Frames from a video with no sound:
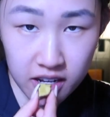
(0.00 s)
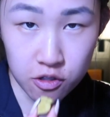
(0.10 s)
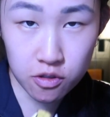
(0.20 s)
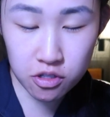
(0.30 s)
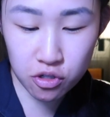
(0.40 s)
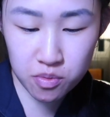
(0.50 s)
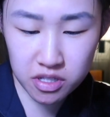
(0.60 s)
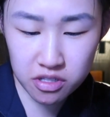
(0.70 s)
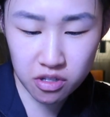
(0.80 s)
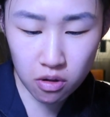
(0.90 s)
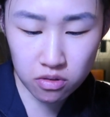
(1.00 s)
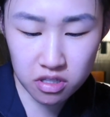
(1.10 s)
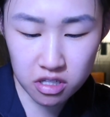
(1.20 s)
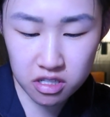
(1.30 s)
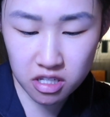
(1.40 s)
So it's a little bit
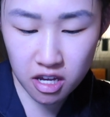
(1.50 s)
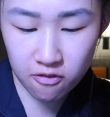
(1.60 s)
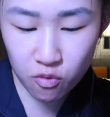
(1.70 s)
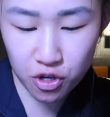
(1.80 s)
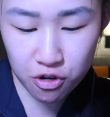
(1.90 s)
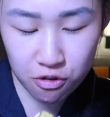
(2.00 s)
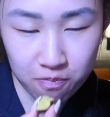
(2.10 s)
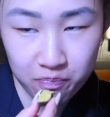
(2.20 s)
salty. It's kind of weird.